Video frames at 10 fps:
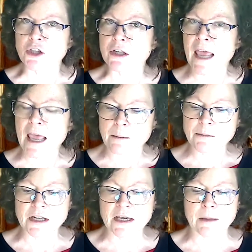came
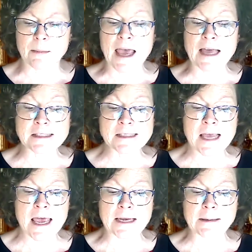to him and
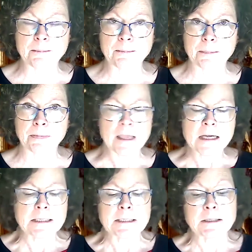said,
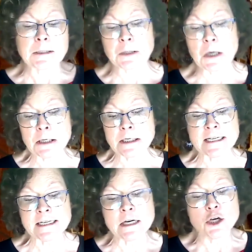"John,
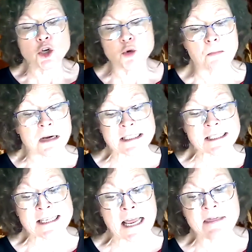you must
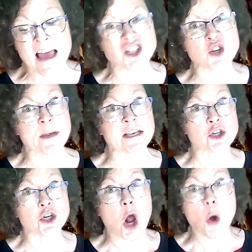send that
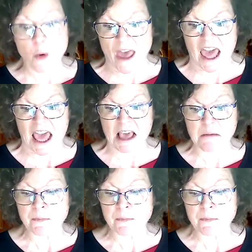creature away.